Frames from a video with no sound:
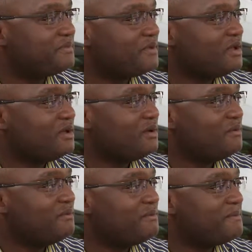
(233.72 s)
So you
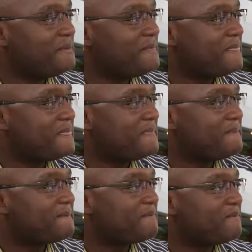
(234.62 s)
will bring them
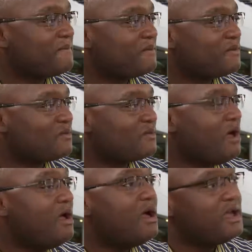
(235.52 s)
those uh,
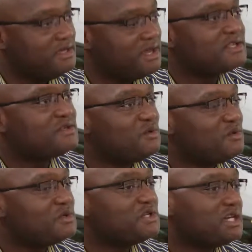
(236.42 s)
seeds? Yes, we
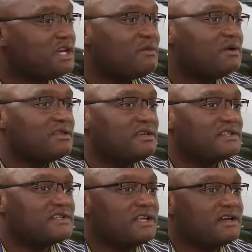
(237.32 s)
will share with
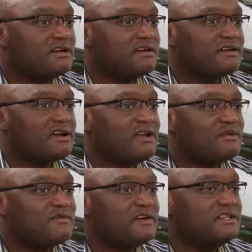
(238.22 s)
this uh,
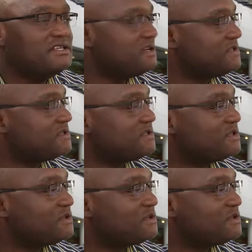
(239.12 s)
kind of ideas.